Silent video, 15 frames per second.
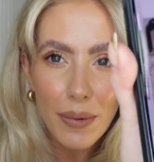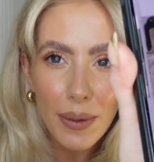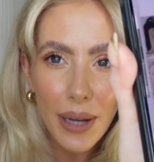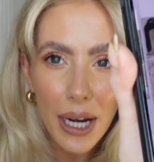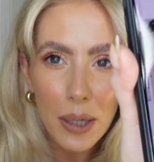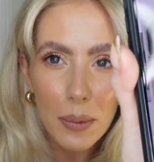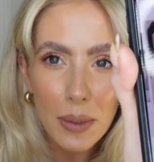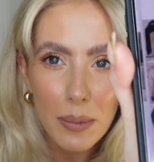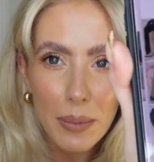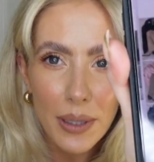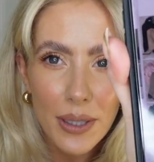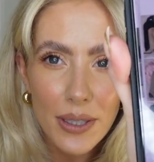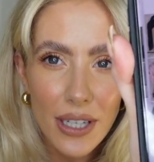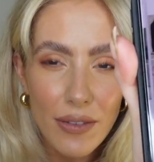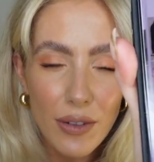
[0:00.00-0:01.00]
cowboy
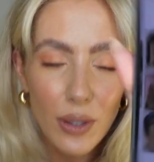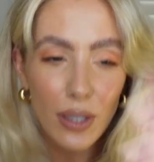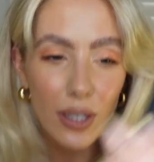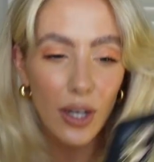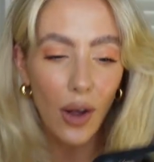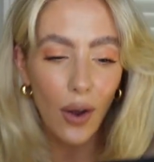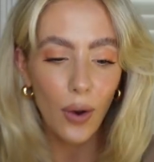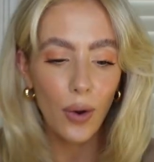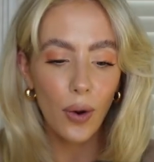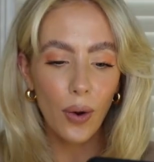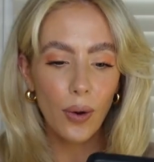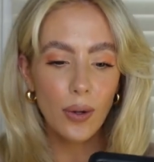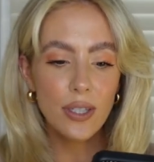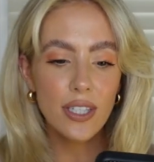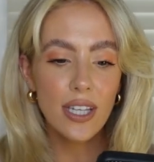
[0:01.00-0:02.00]
boots, I've got
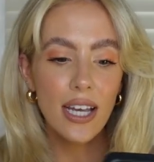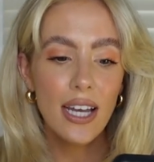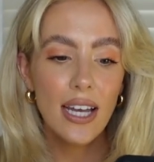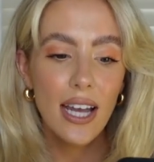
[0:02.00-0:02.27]
loads